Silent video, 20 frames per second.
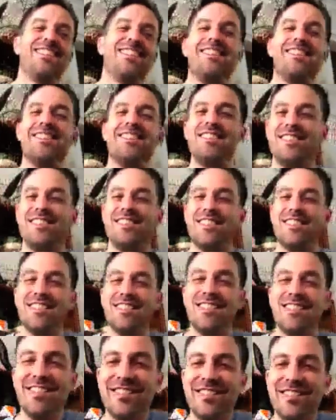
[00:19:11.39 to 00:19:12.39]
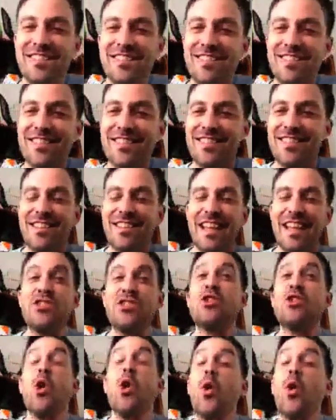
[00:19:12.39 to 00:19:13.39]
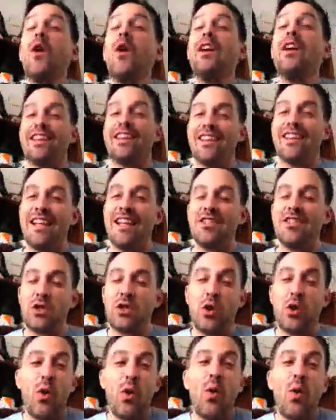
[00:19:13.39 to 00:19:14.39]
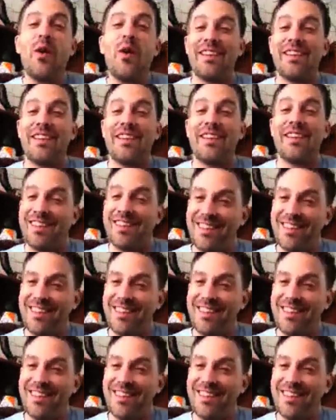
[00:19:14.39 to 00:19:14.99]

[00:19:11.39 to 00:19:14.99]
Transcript: I won't be able to sleep tonight if I don't know the real answer. It's corny.